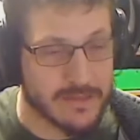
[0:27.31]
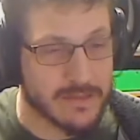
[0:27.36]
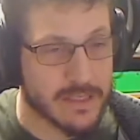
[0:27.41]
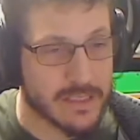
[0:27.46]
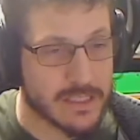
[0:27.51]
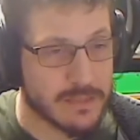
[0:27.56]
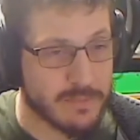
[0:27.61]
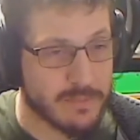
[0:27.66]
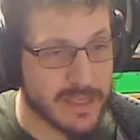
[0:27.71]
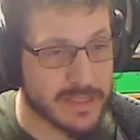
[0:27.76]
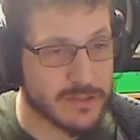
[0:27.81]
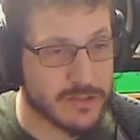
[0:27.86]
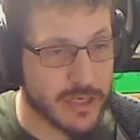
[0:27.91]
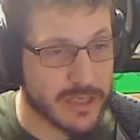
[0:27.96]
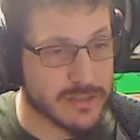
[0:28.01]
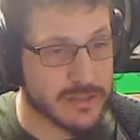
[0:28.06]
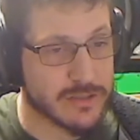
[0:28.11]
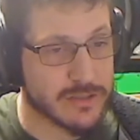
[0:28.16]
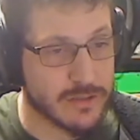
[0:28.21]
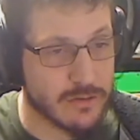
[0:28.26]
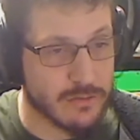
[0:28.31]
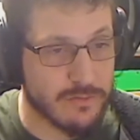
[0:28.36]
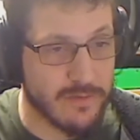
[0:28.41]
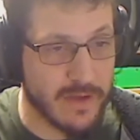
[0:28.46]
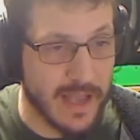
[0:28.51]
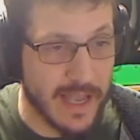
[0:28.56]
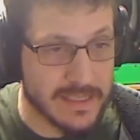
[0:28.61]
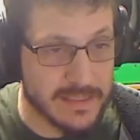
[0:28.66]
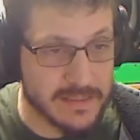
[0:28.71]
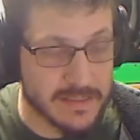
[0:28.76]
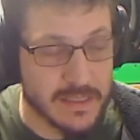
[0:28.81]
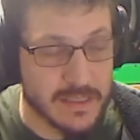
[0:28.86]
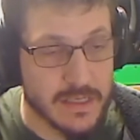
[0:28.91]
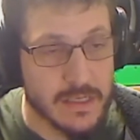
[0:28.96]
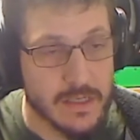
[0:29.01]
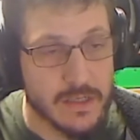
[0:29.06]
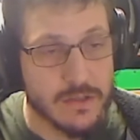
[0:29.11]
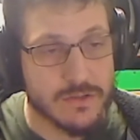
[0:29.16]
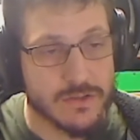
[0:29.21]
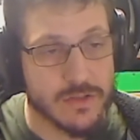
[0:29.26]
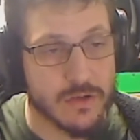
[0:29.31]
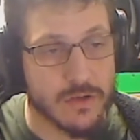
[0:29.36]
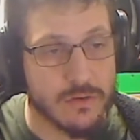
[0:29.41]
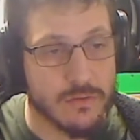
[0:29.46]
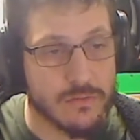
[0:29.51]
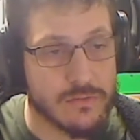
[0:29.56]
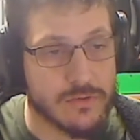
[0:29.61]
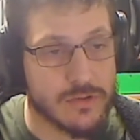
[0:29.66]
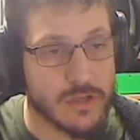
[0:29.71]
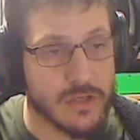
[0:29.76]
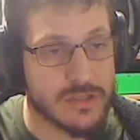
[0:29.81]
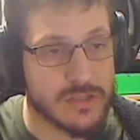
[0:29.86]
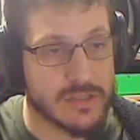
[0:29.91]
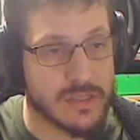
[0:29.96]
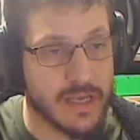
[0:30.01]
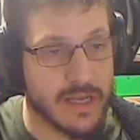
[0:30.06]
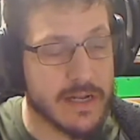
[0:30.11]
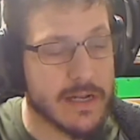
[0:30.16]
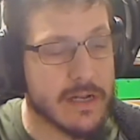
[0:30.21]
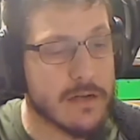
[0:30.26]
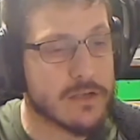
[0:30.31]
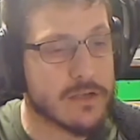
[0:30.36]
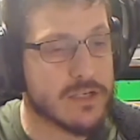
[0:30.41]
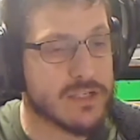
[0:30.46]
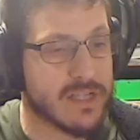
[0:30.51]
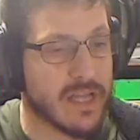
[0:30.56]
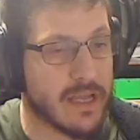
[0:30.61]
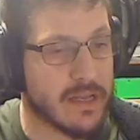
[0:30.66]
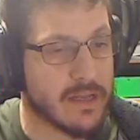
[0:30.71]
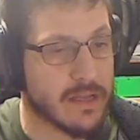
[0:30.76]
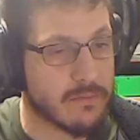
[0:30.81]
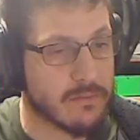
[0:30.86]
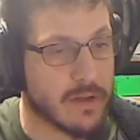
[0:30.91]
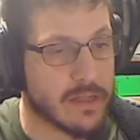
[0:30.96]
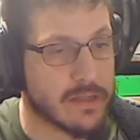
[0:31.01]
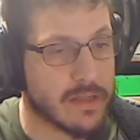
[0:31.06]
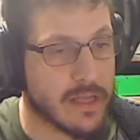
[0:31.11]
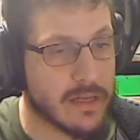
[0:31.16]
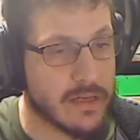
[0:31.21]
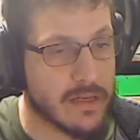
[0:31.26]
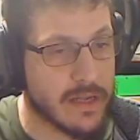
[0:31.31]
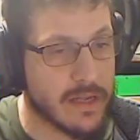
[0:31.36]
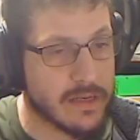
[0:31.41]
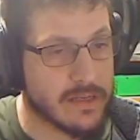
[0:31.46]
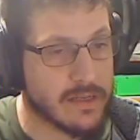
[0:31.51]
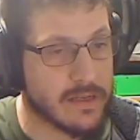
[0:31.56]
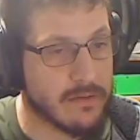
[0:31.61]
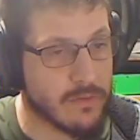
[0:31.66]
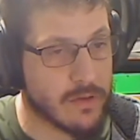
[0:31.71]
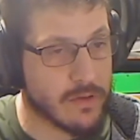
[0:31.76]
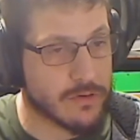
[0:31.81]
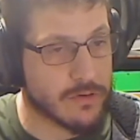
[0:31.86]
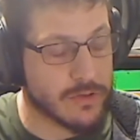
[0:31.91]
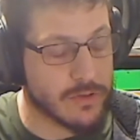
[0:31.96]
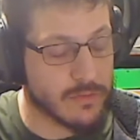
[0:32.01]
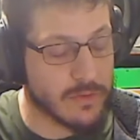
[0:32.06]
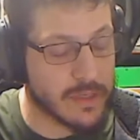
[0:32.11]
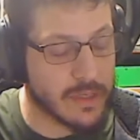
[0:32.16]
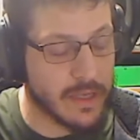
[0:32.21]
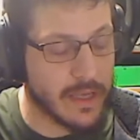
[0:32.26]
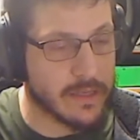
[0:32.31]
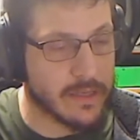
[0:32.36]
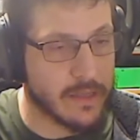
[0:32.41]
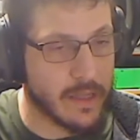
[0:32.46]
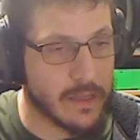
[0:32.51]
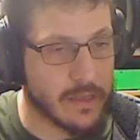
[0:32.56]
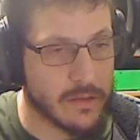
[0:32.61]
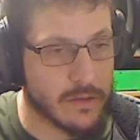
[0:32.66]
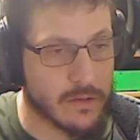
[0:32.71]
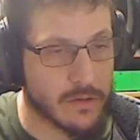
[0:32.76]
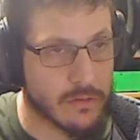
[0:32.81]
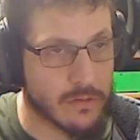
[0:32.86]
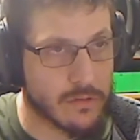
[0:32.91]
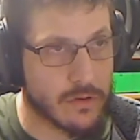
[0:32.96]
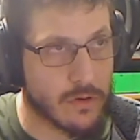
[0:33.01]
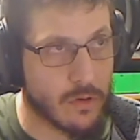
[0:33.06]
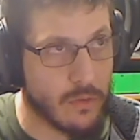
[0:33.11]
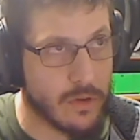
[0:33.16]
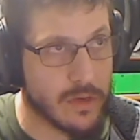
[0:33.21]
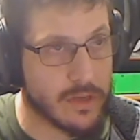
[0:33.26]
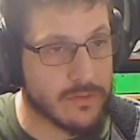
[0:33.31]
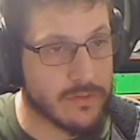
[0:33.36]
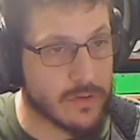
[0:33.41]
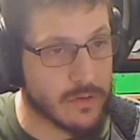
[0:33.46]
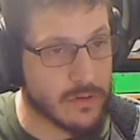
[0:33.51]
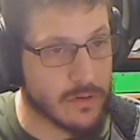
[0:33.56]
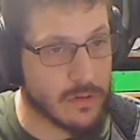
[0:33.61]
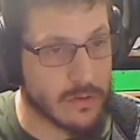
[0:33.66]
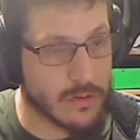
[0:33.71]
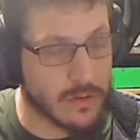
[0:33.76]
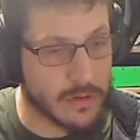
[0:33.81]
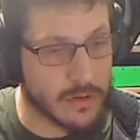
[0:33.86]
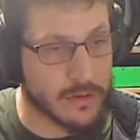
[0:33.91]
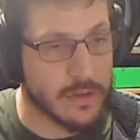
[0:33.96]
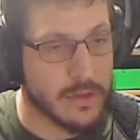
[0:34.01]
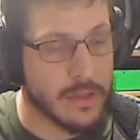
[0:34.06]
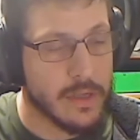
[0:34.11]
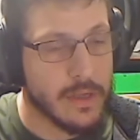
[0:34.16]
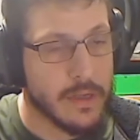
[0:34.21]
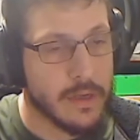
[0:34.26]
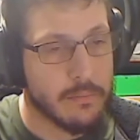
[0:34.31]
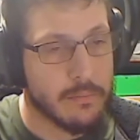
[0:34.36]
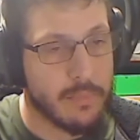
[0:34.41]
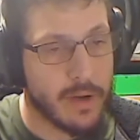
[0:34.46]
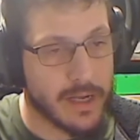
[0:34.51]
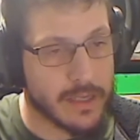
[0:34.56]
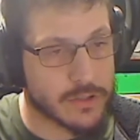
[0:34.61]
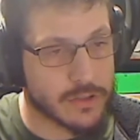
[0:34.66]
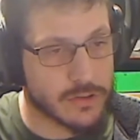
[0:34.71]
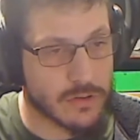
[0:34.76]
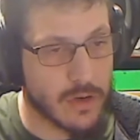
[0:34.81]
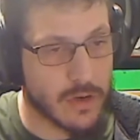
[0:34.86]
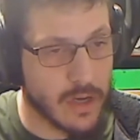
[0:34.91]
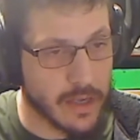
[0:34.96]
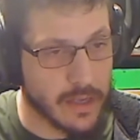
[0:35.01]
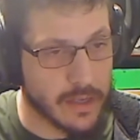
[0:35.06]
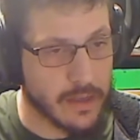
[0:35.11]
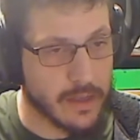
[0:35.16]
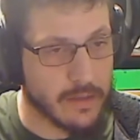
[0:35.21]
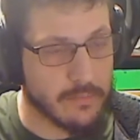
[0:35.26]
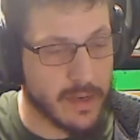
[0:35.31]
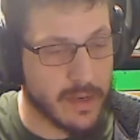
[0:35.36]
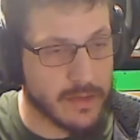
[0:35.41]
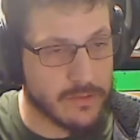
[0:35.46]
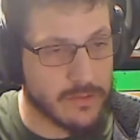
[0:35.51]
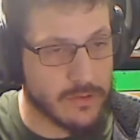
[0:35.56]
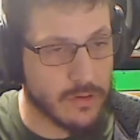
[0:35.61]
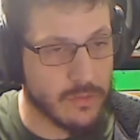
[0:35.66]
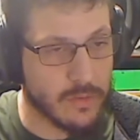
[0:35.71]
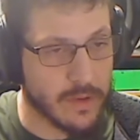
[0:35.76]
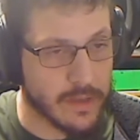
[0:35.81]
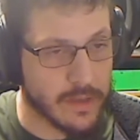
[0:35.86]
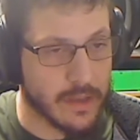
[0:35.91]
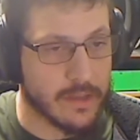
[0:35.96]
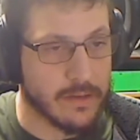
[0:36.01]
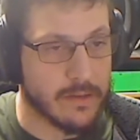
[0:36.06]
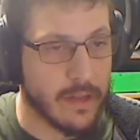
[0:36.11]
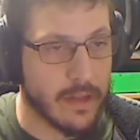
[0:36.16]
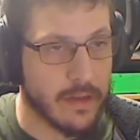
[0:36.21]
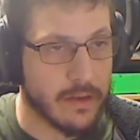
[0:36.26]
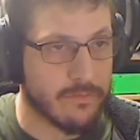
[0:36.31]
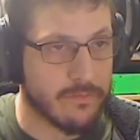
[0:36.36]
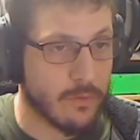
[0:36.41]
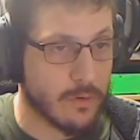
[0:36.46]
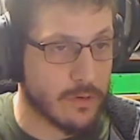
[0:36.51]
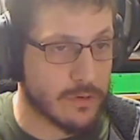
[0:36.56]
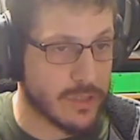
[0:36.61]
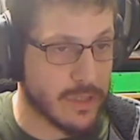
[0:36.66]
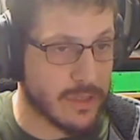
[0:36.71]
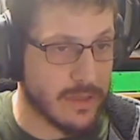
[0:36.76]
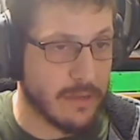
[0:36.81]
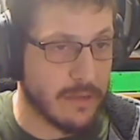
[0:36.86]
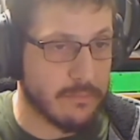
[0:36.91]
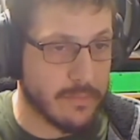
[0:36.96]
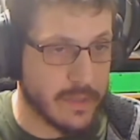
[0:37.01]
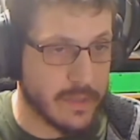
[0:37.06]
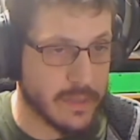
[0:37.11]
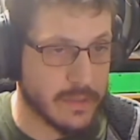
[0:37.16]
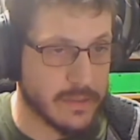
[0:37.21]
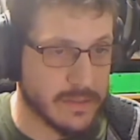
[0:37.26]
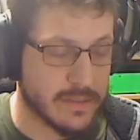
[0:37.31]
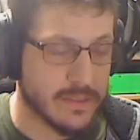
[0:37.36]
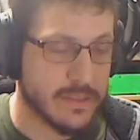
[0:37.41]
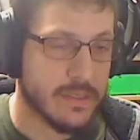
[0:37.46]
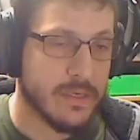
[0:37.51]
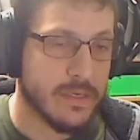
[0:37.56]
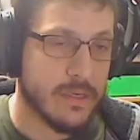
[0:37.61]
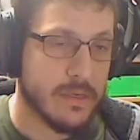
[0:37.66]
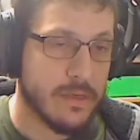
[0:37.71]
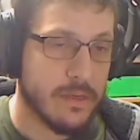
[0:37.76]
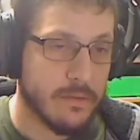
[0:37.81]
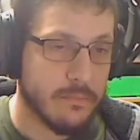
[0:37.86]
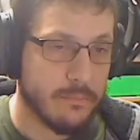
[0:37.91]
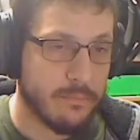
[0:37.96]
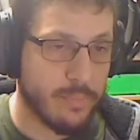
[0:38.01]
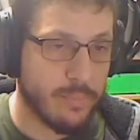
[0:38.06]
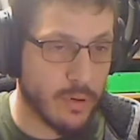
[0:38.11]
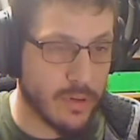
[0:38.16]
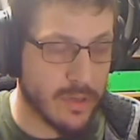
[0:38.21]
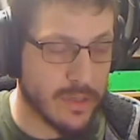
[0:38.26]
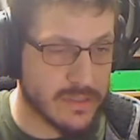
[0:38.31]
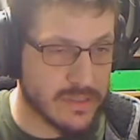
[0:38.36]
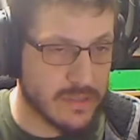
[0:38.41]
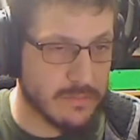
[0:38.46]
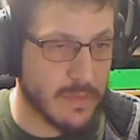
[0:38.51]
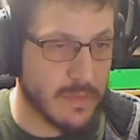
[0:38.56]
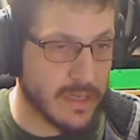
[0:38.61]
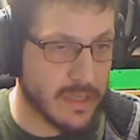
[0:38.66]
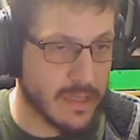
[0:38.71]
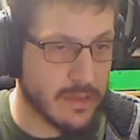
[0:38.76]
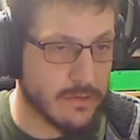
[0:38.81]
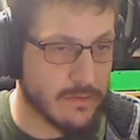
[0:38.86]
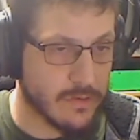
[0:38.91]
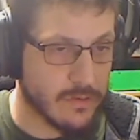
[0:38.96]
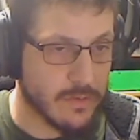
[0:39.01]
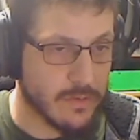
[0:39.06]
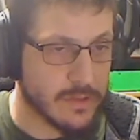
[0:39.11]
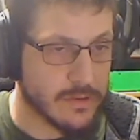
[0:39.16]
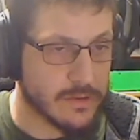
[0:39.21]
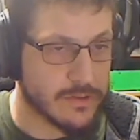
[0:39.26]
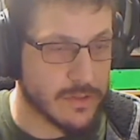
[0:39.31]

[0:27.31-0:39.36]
This space changes so fast. So just get an understanding, right? Get an idea of what you're doing, and, and you're going to learn by trying and by doing. And, and unfortunately, that means putting some money into it.